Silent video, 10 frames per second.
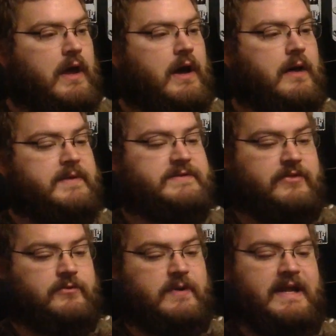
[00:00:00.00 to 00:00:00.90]
Um, it's a
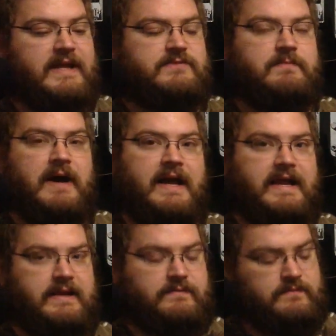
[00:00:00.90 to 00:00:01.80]
three-inch
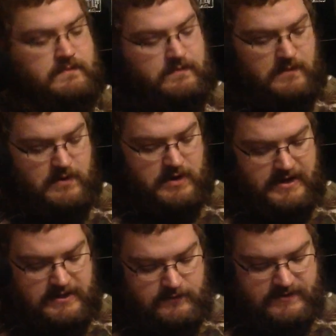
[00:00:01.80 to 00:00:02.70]
body on
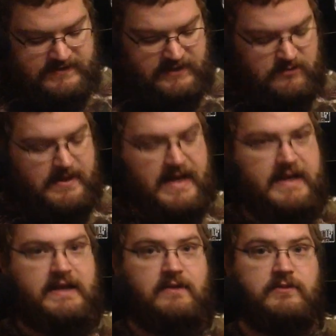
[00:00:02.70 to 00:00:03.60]
it with single
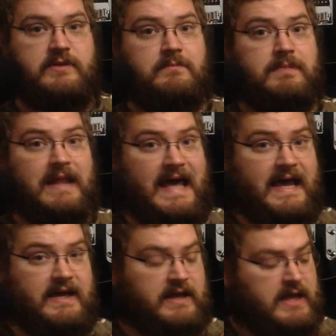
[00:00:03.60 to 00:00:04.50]
binding with a
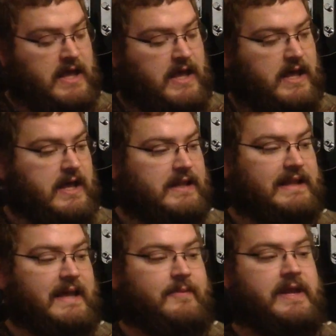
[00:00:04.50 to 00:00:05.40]
black uh,
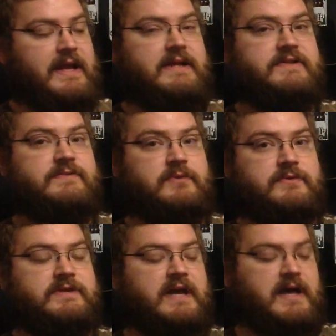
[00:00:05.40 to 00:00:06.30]
laminated
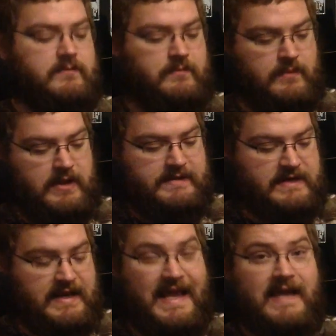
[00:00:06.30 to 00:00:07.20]
spruce top. It's
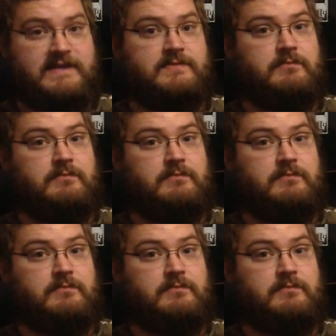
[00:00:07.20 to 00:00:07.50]
got X